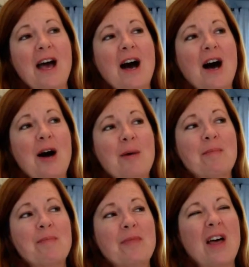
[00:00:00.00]

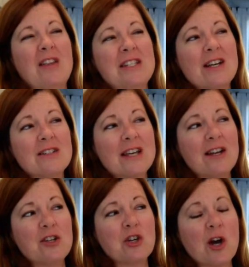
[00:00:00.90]
Now the
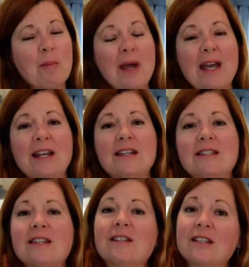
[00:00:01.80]
downside to chalk paint
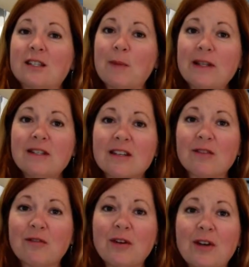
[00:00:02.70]
is it's
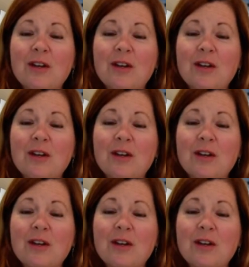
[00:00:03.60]
expensive.